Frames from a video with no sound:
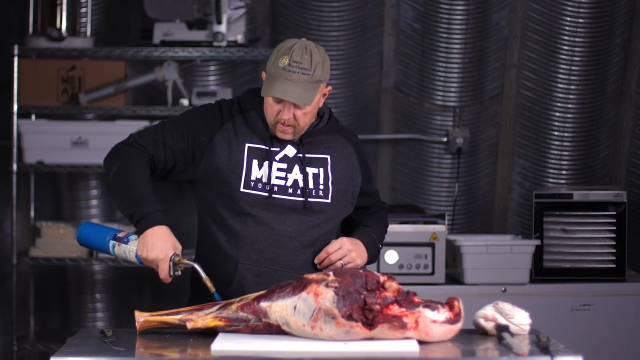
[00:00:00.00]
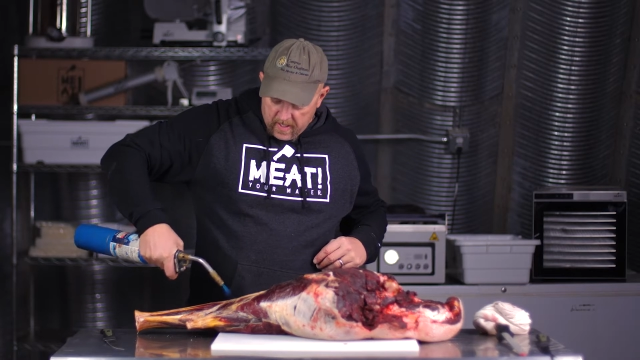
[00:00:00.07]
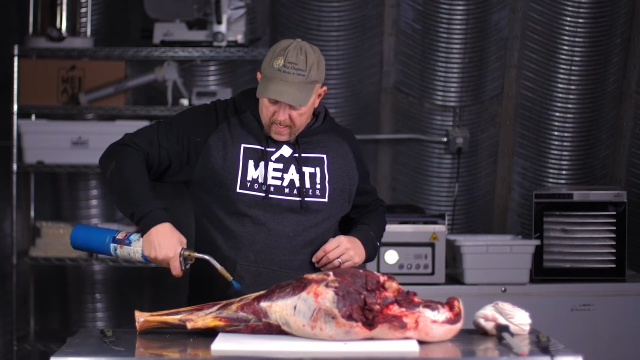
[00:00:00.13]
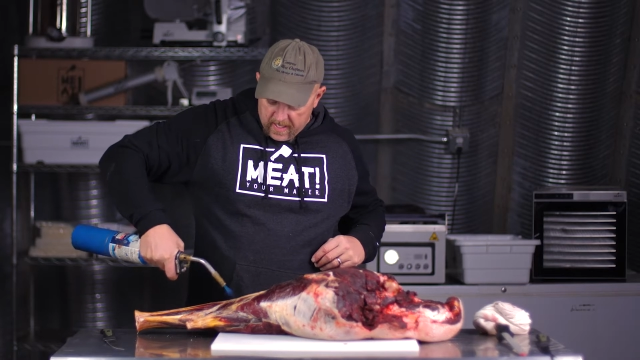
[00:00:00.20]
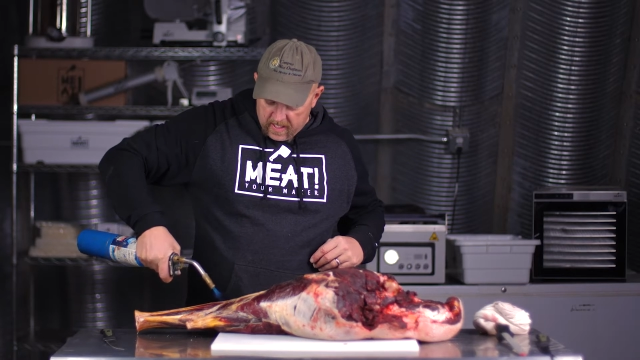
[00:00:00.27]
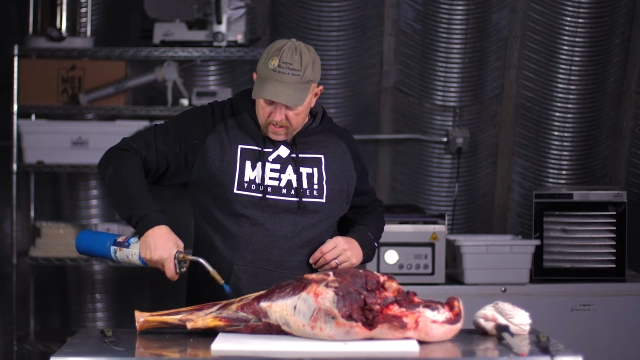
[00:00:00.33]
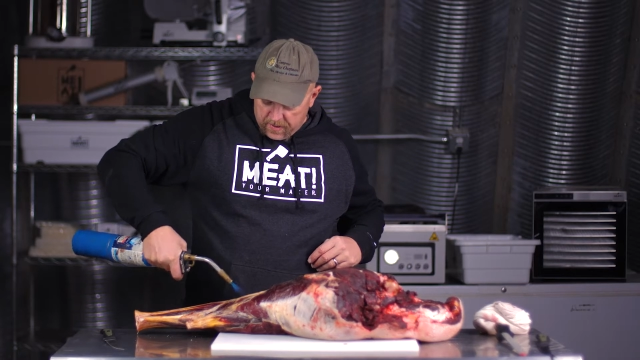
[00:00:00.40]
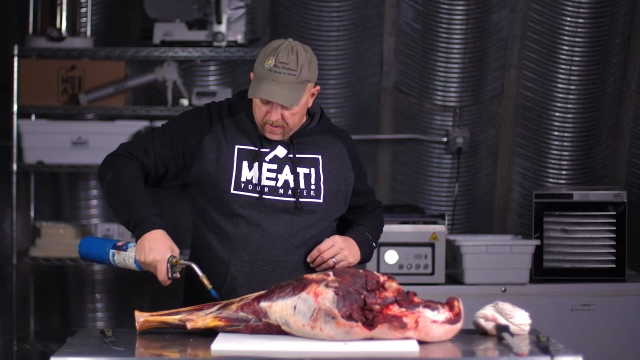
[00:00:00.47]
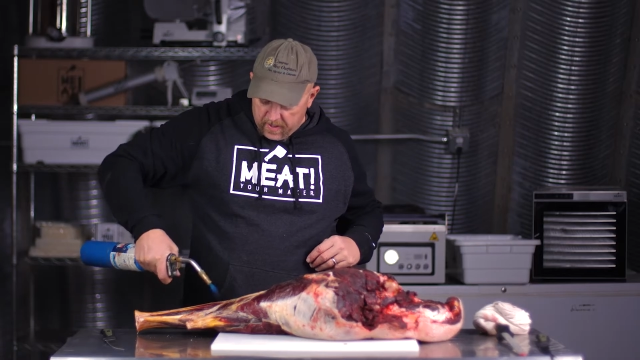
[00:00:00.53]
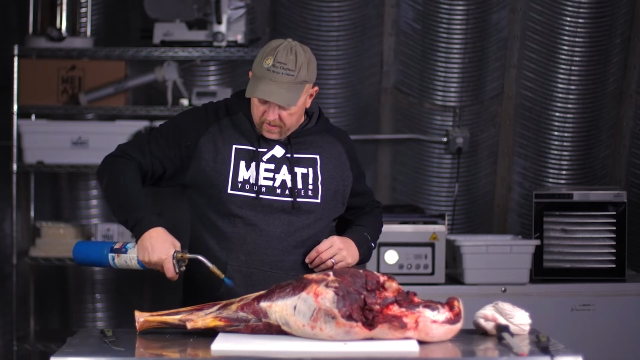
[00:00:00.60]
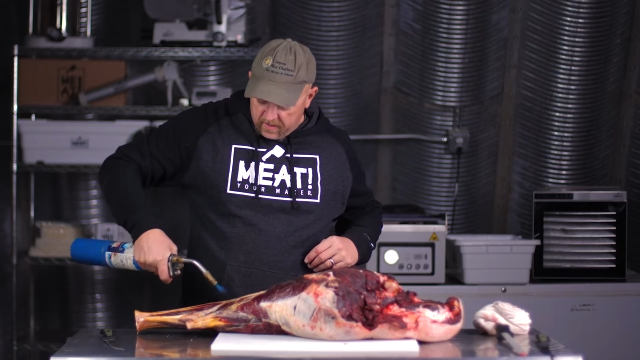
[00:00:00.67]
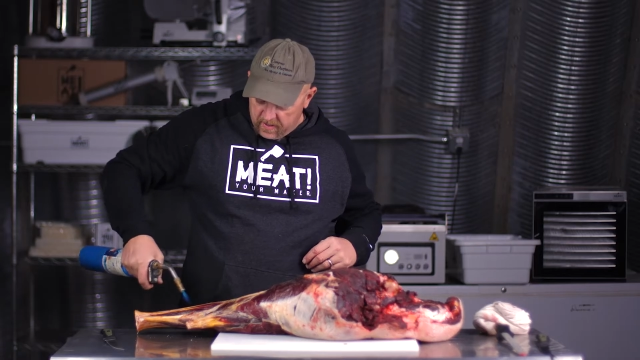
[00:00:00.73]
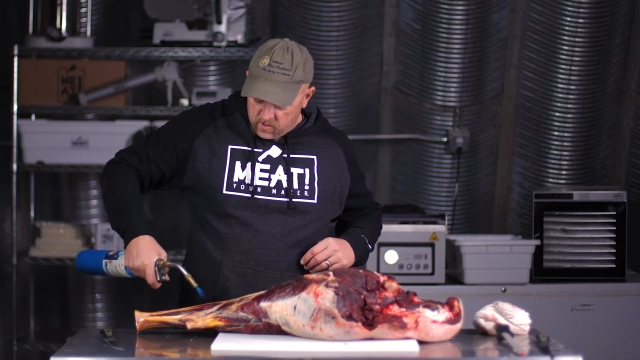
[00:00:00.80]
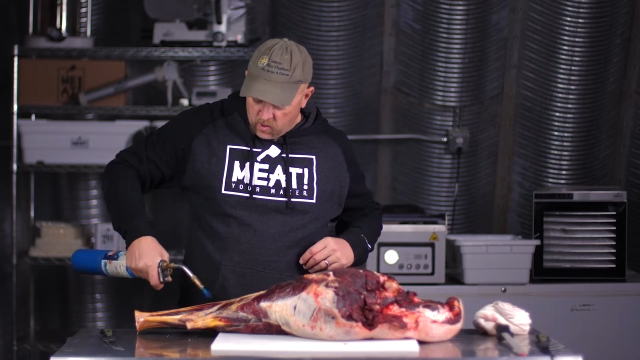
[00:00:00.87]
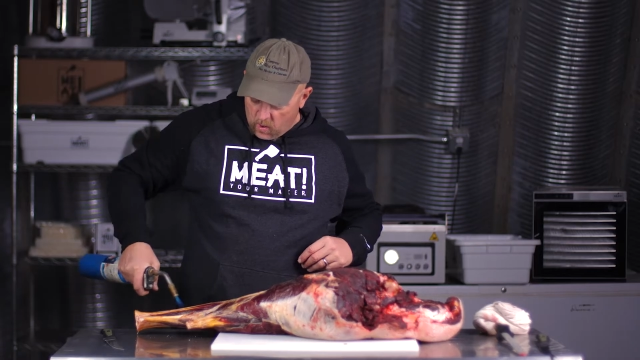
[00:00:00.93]

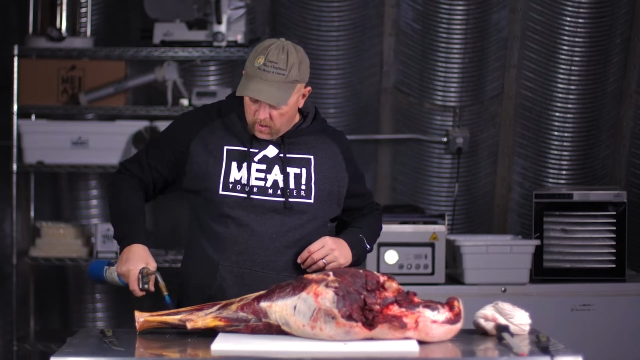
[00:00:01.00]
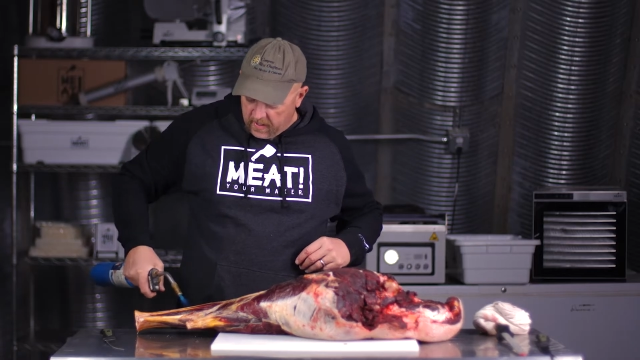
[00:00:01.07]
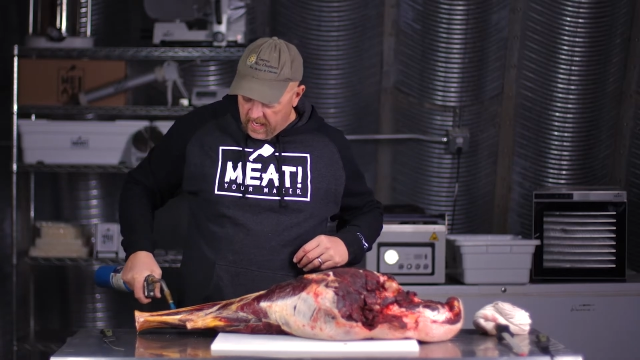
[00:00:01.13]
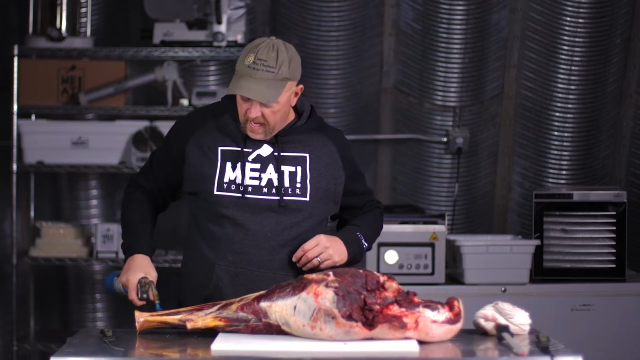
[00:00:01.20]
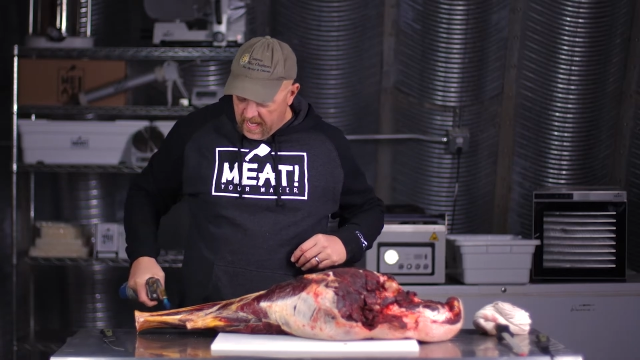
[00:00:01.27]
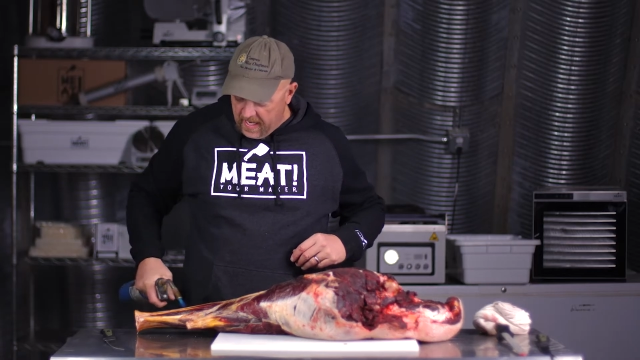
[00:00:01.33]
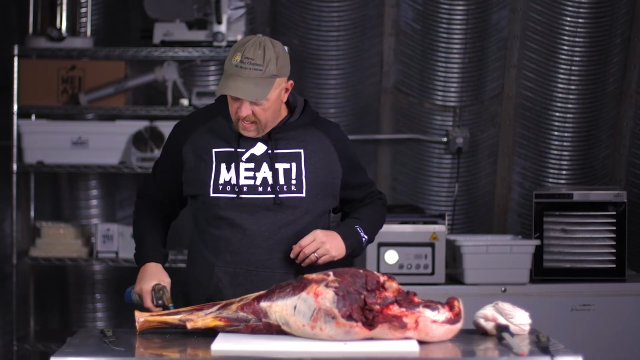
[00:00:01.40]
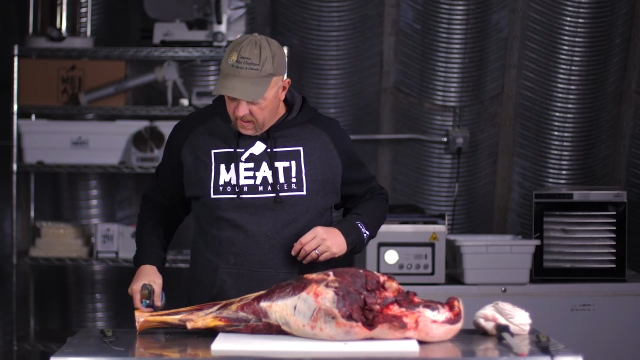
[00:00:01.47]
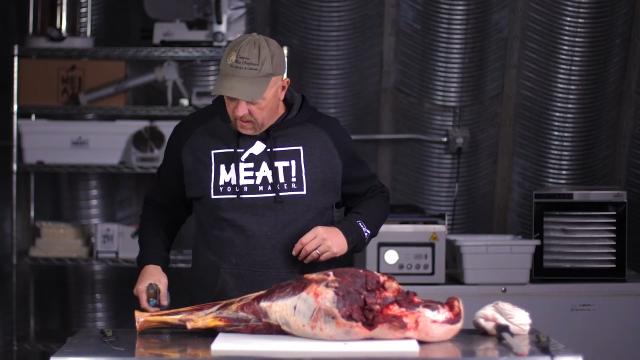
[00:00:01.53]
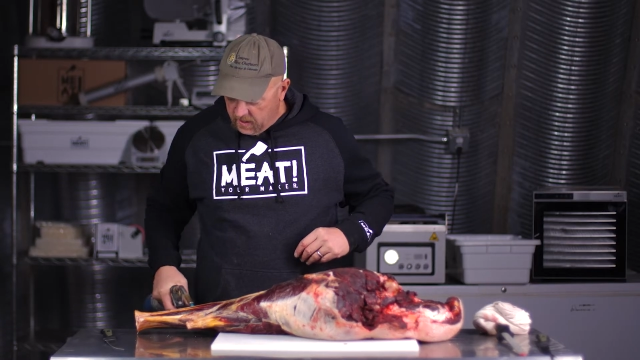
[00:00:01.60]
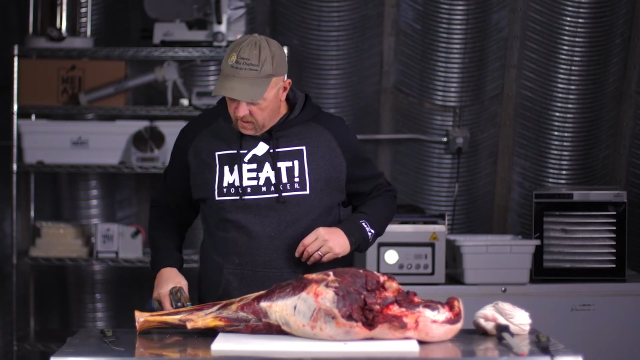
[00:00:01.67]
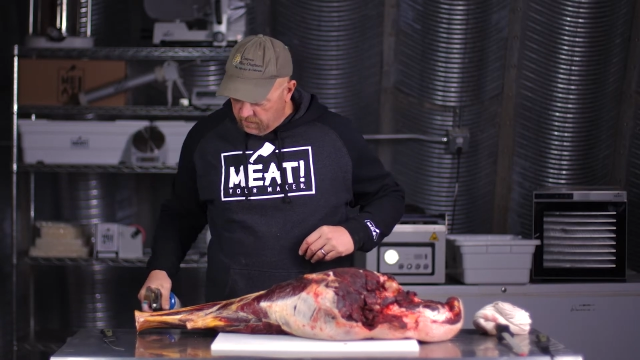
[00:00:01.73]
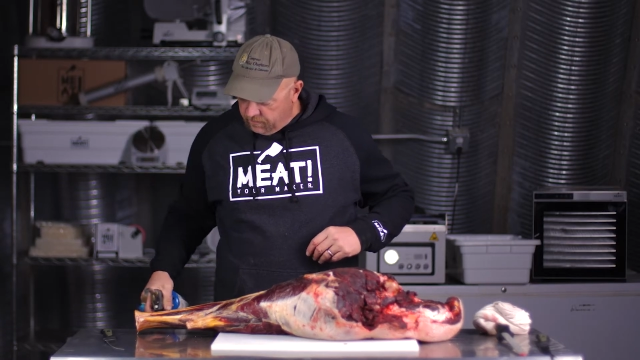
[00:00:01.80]
anything that's organic,